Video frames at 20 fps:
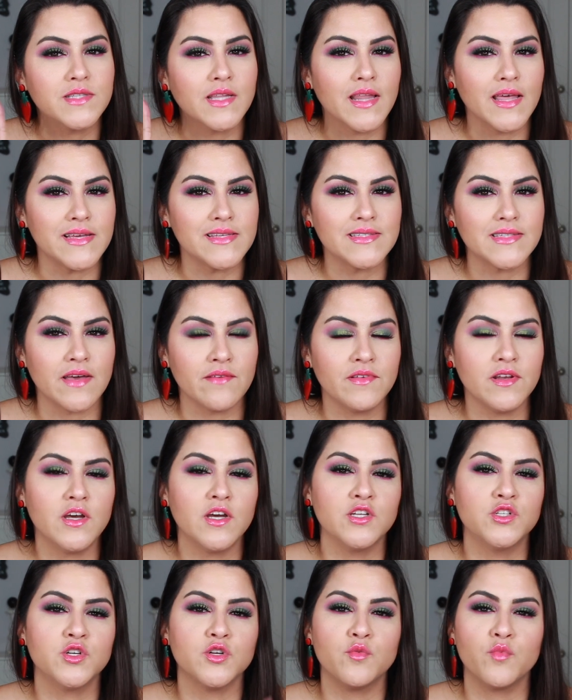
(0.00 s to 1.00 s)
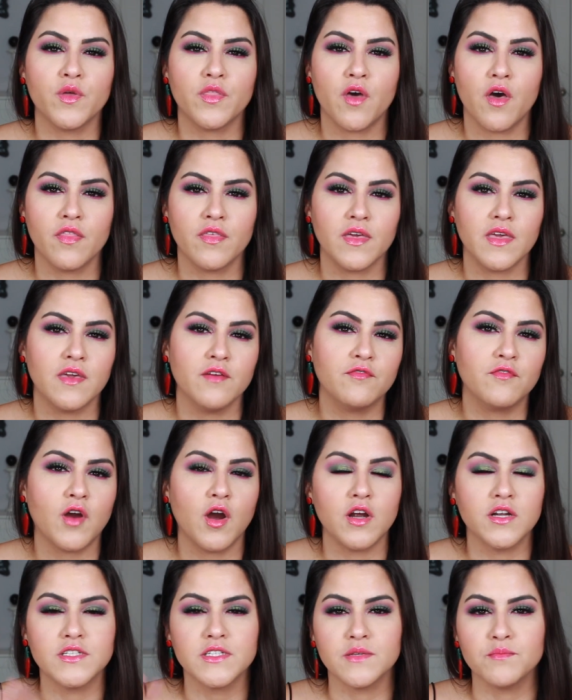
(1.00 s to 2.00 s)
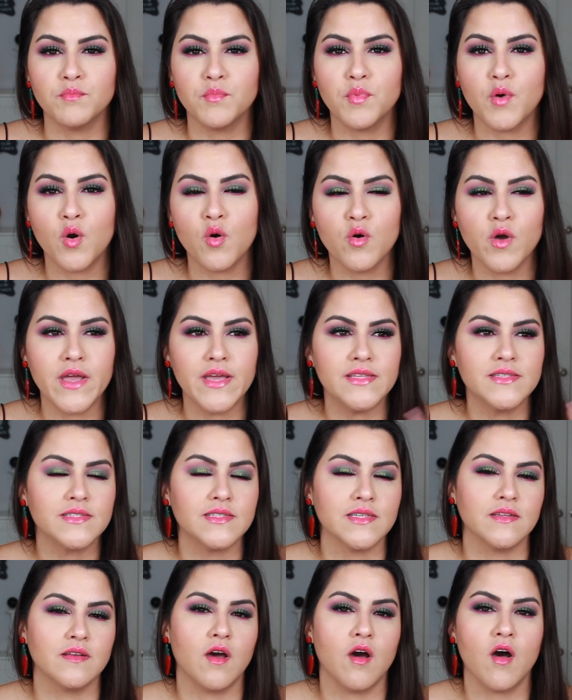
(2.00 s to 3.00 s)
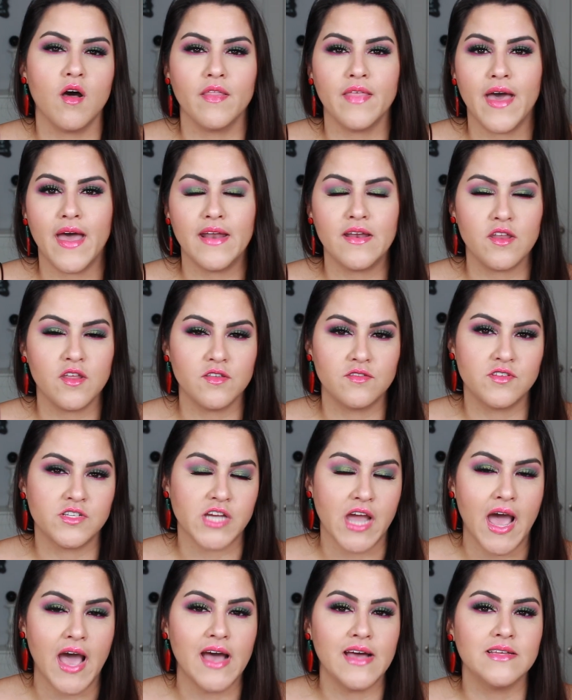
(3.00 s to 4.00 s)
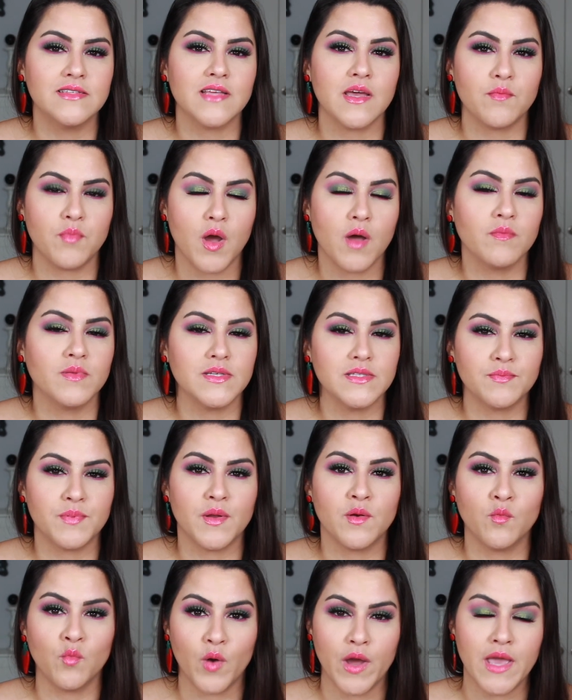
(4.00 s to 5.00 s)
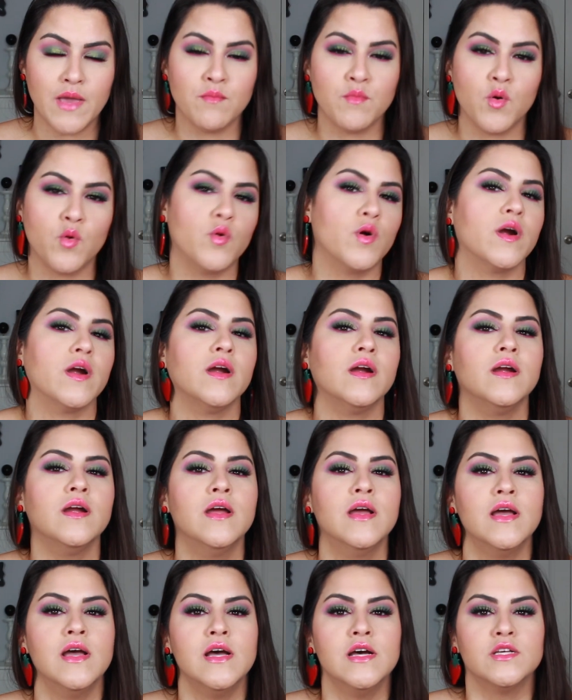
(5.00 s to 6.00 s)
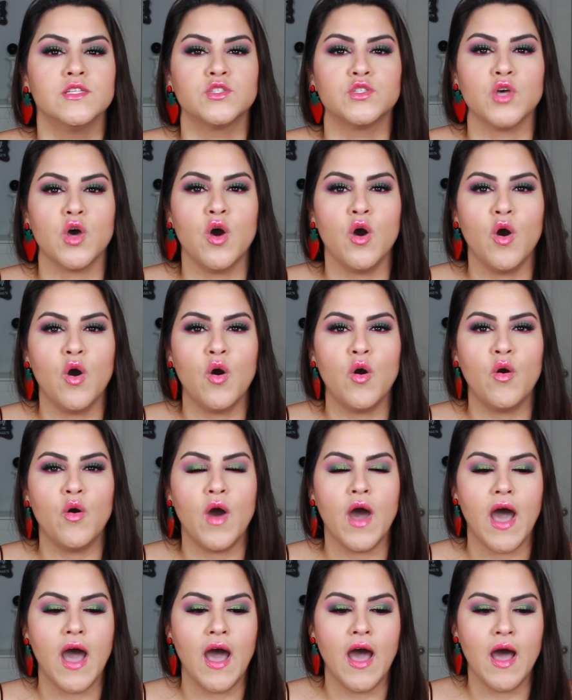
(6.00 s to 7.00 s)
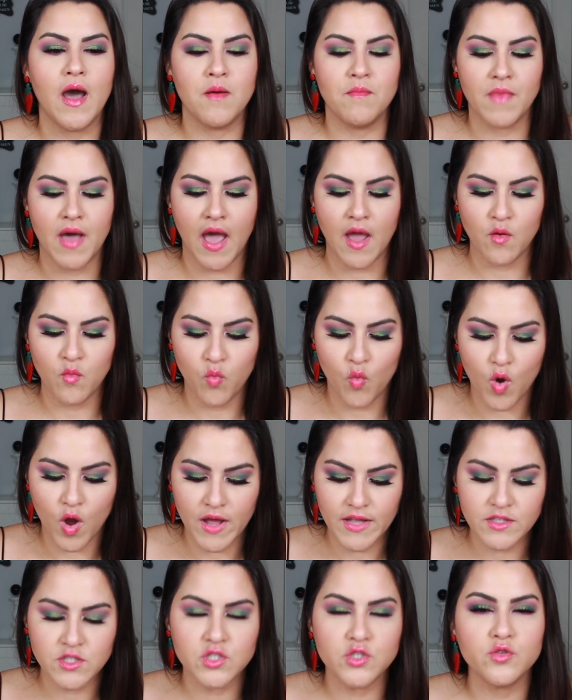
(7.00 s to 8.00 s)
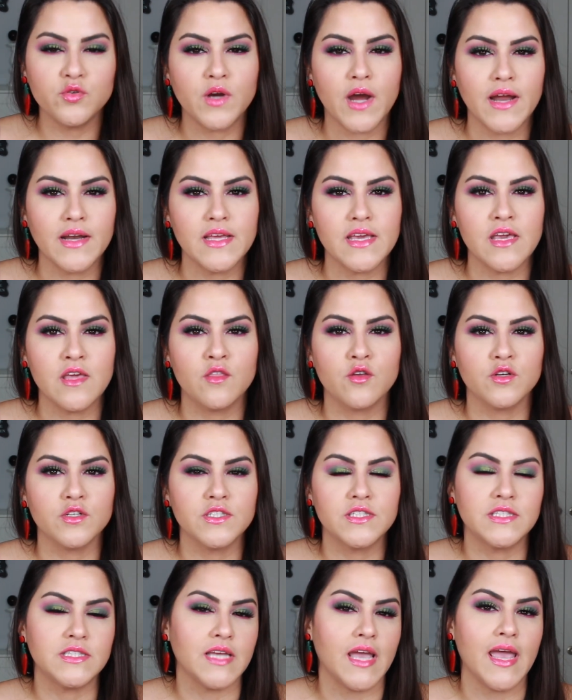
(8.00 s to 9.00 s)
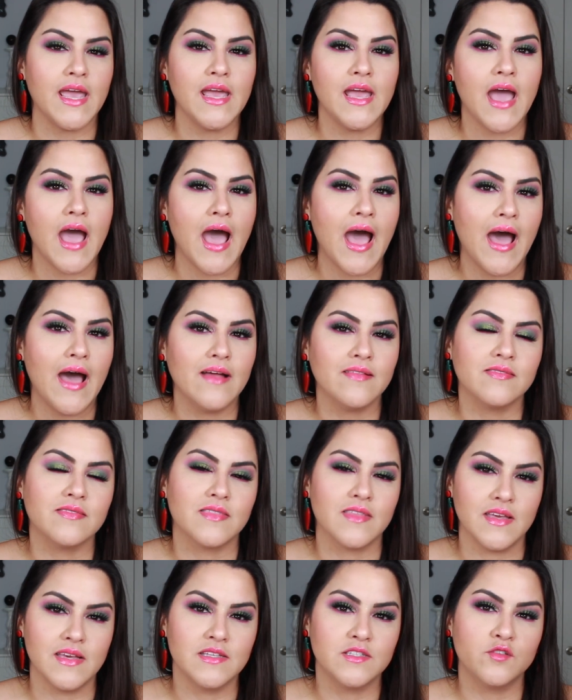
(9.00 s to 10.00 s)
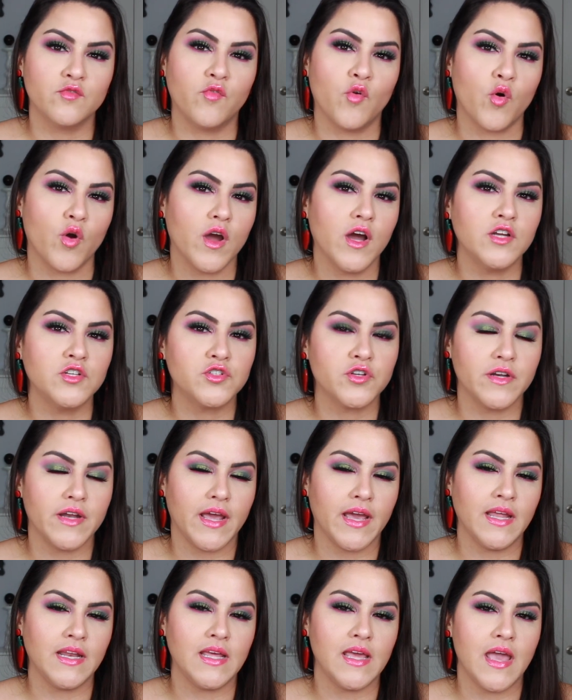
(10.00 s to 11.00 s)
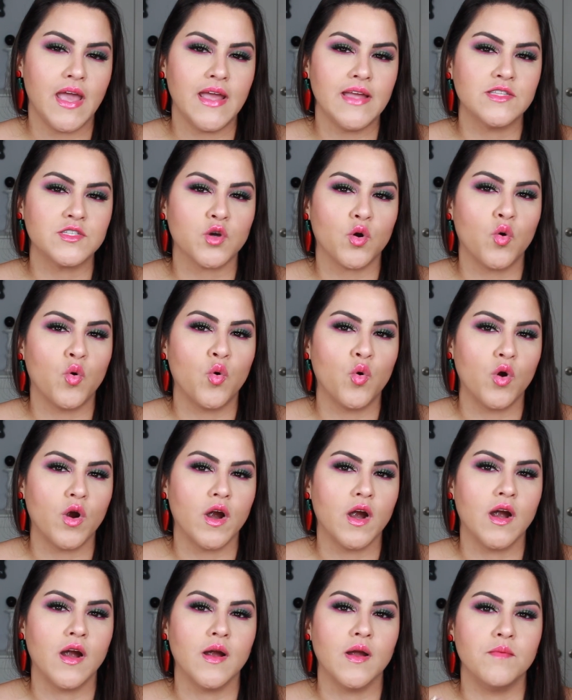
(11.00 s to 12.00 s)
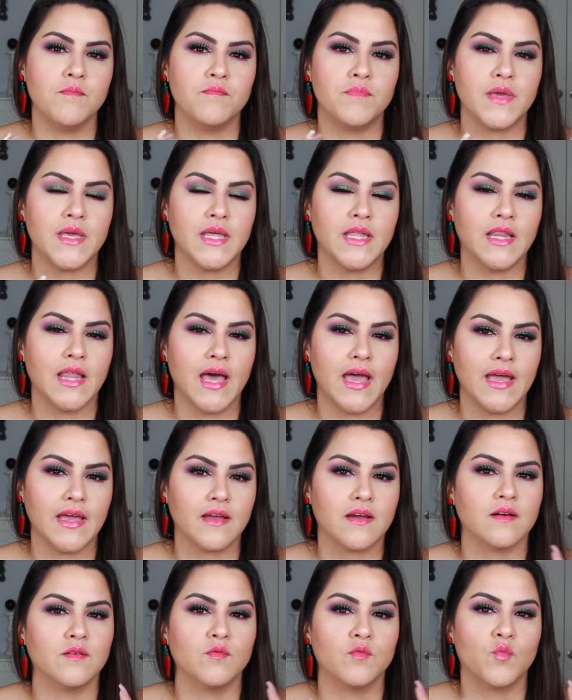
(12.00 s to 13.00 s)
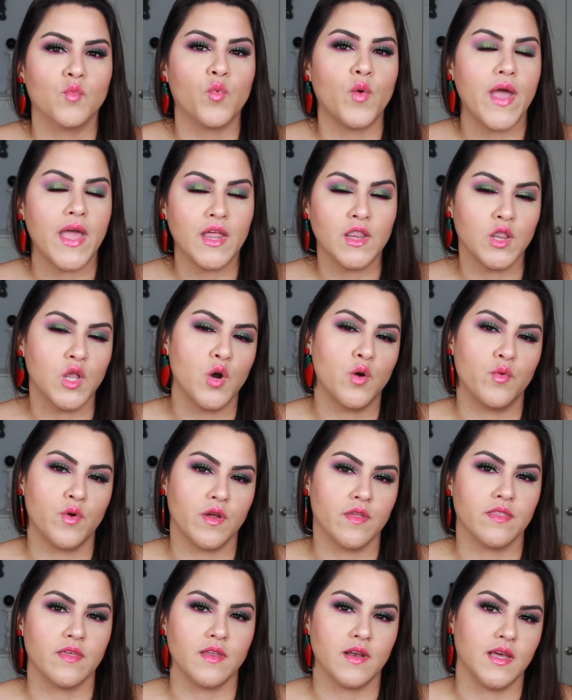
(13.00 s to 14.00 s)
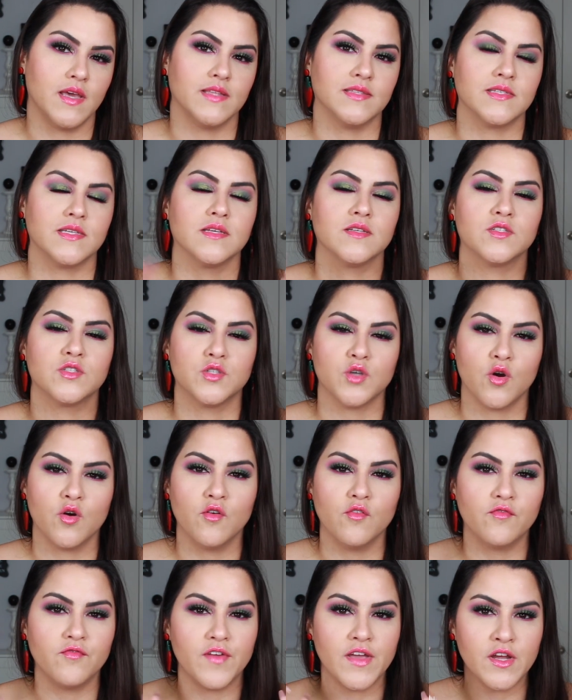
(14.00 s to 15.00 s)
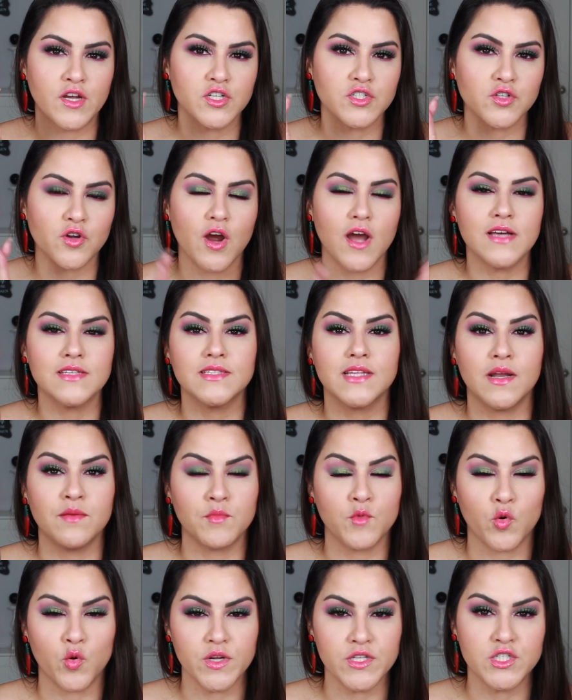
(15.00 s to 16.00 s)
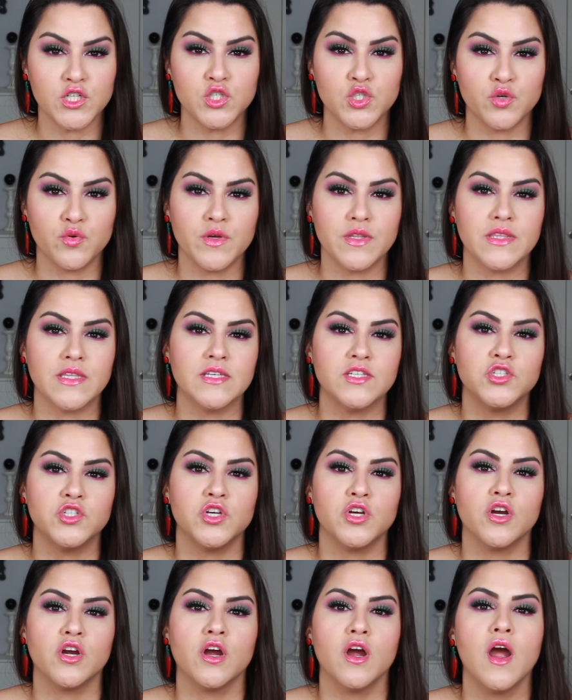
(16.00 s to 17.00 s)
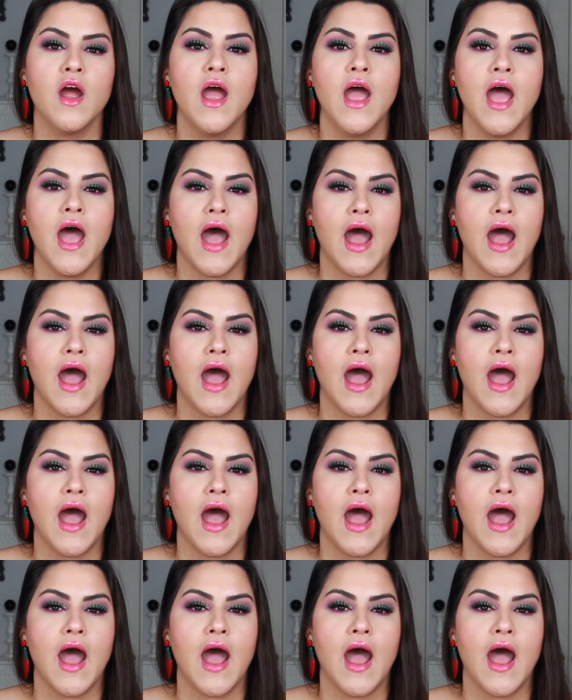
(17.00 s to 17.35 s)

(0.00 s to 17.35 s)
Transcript: to like $700 with all the gift cards and points and all that jazz. I probably spent way more. So I want to kind of either stay at this $488 or be like way lower than it. So fingers crossed that I'm going to do it this year.